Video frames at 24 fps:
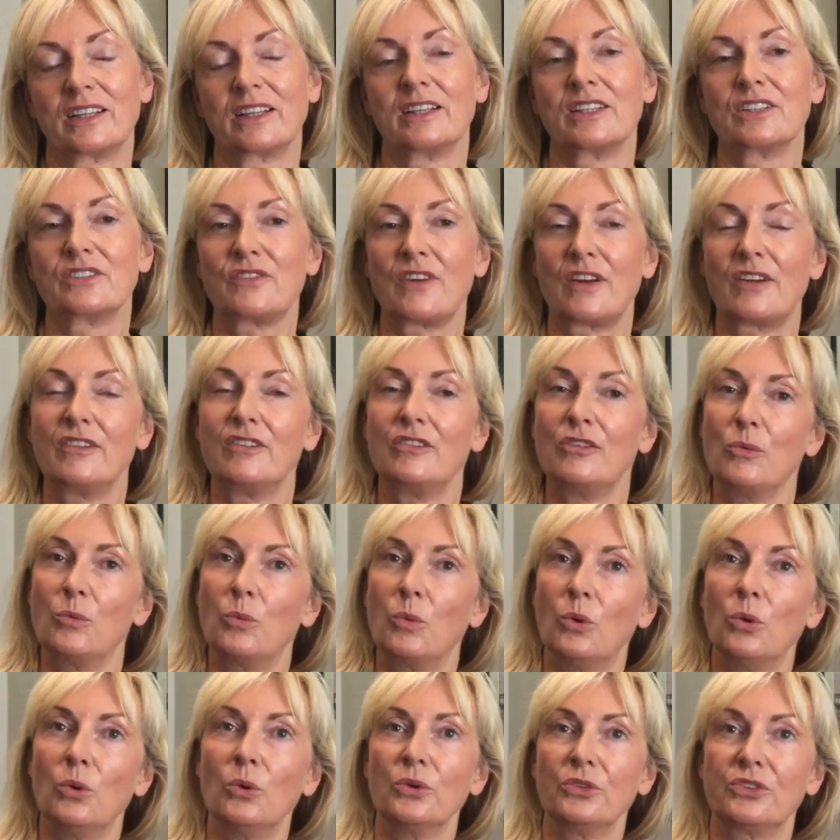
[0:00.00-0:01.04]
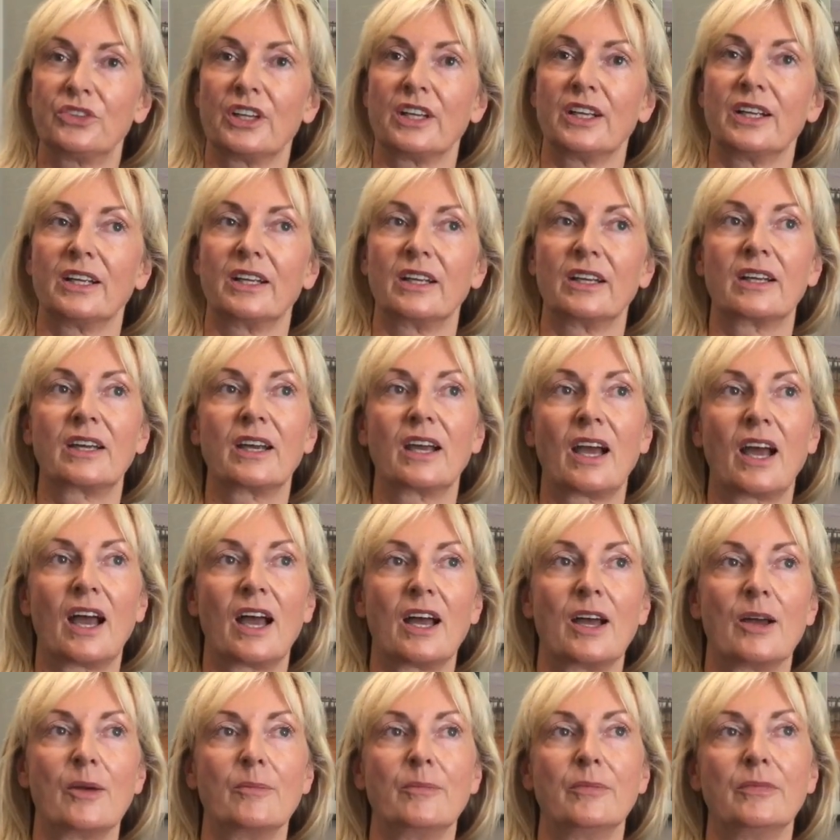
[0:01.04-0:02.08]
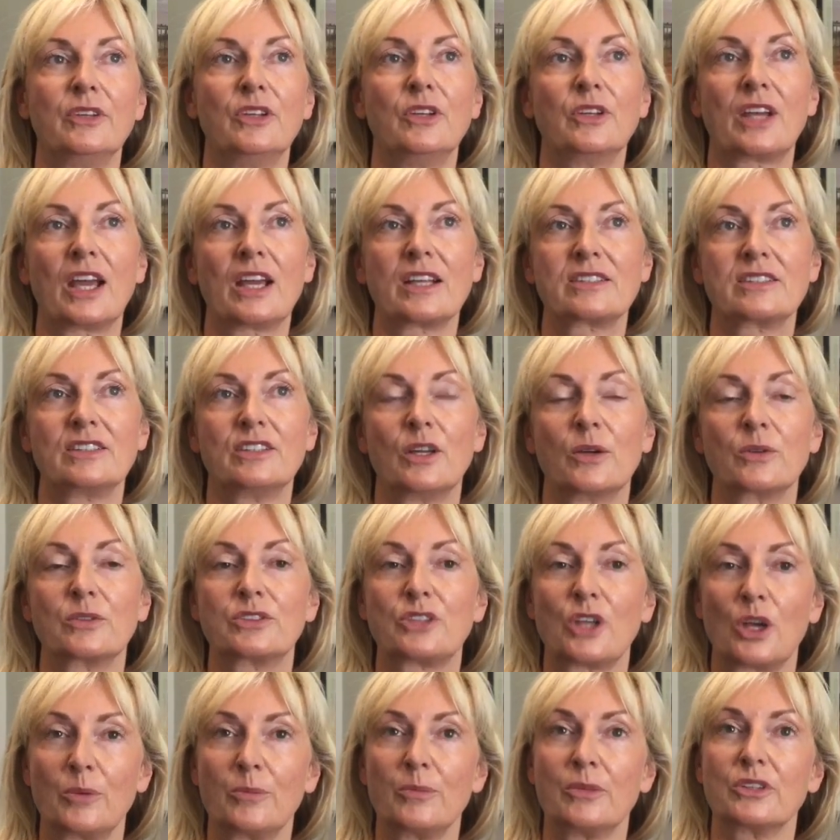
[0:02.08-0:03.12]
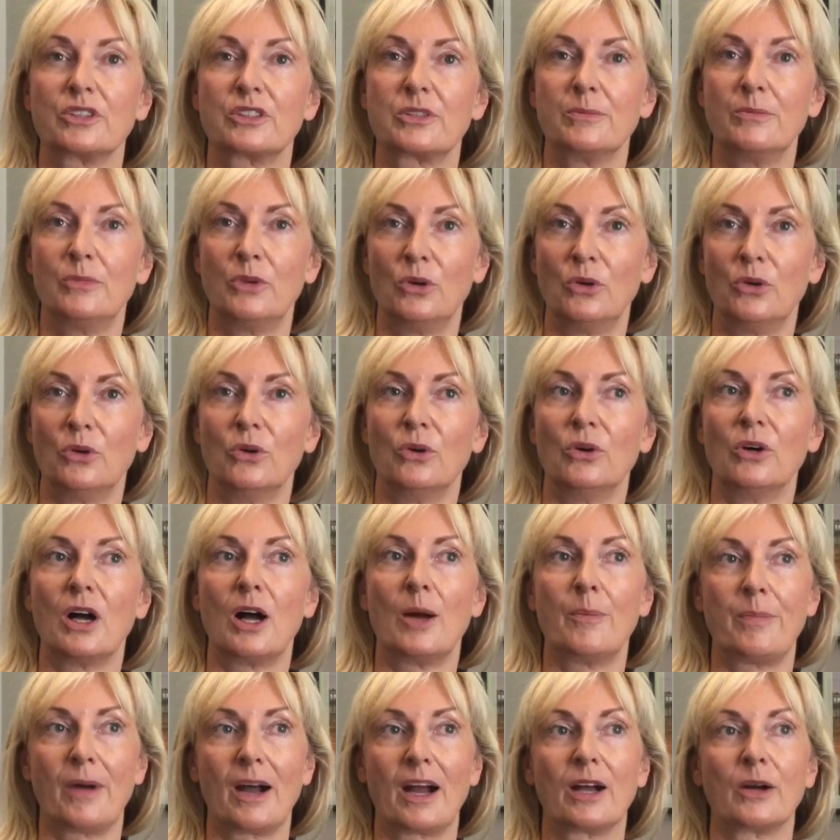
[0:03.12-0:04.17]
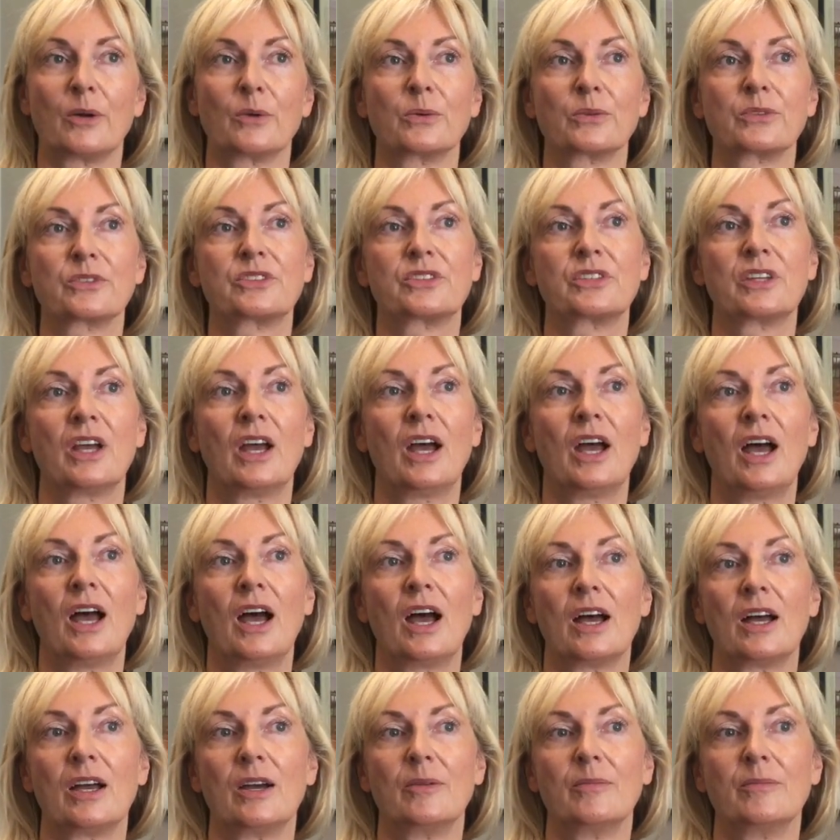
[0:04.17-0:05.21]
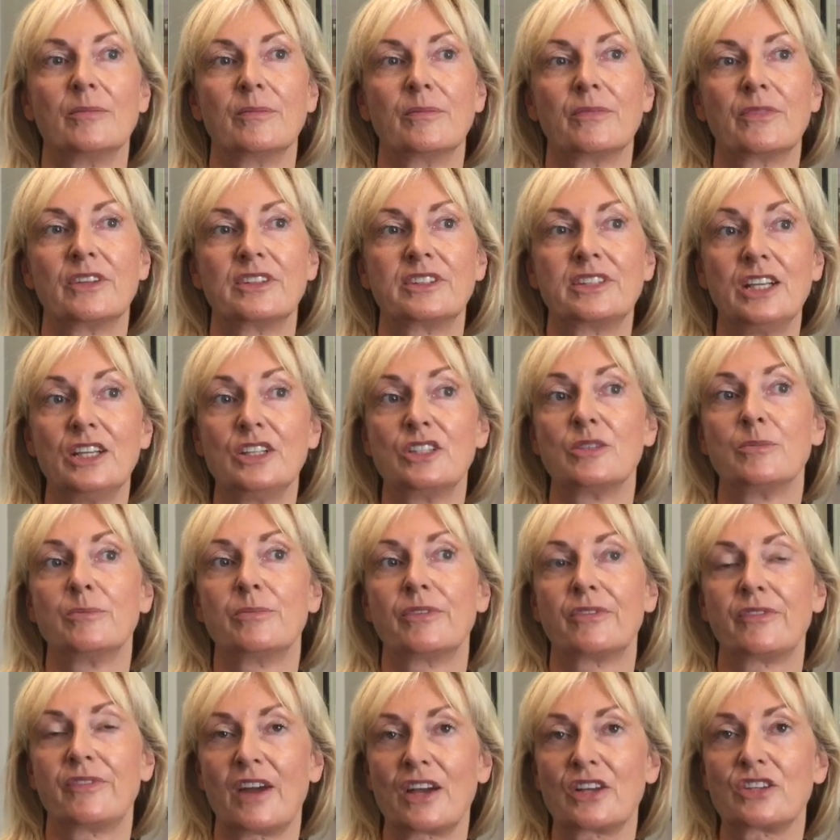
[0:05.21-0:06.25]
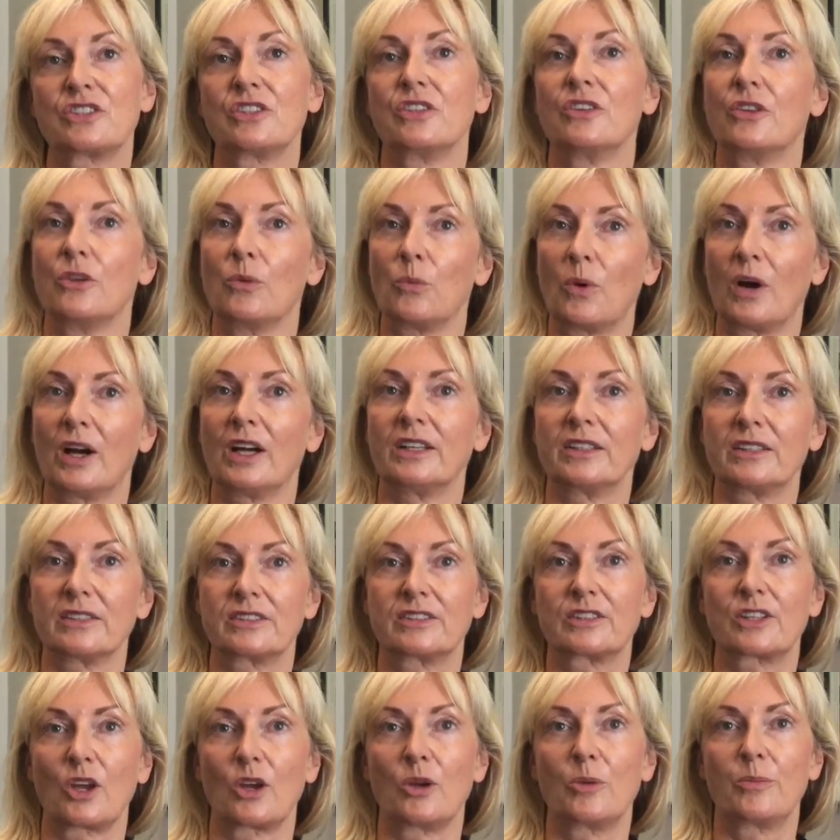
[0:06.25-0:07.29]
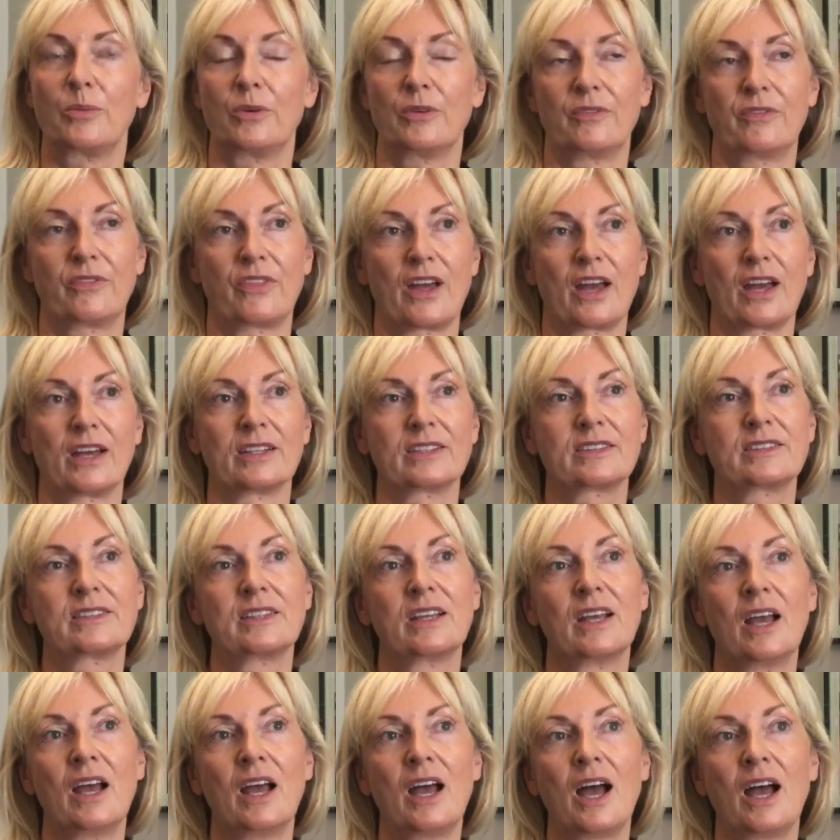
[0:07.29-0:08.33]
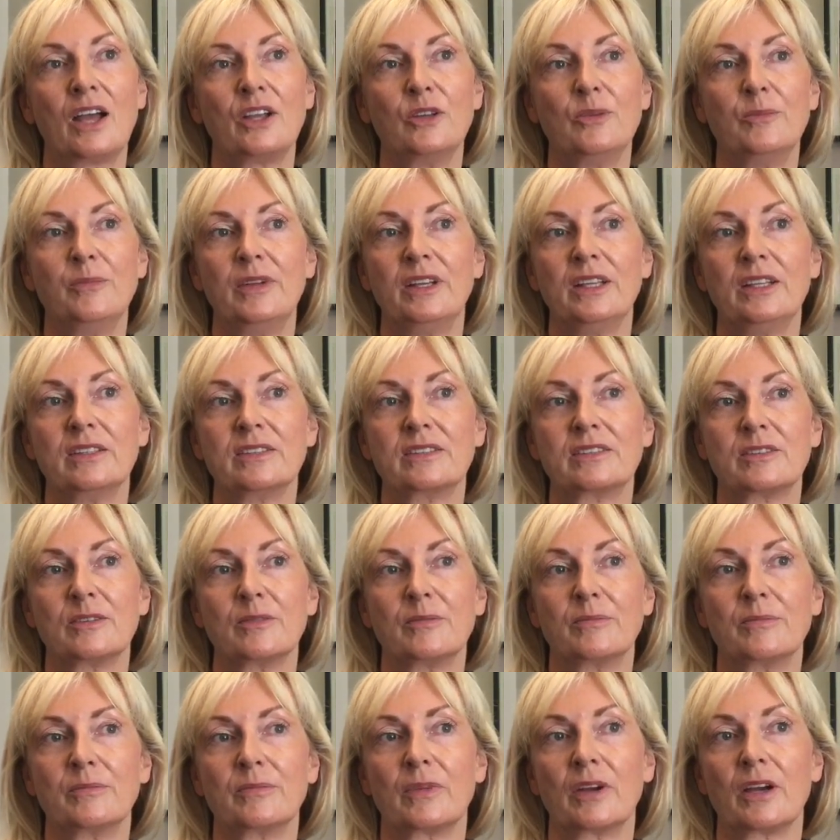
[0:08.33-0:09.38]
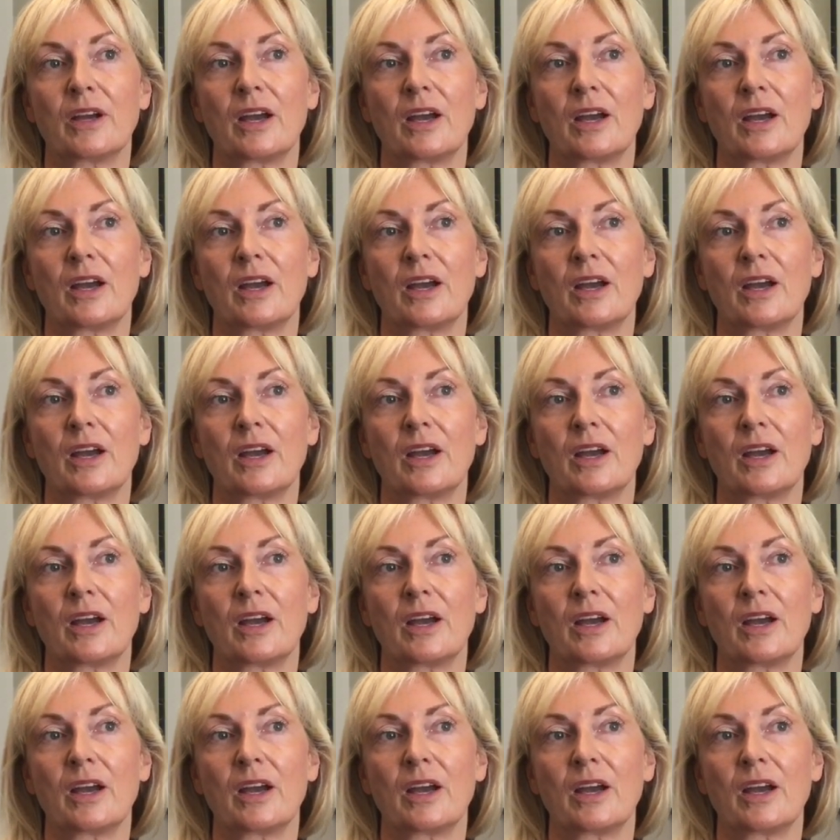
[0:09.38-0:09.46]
and it's very rewarding. You get to know so much more about the teaching profession, the wider scope of that. You meet some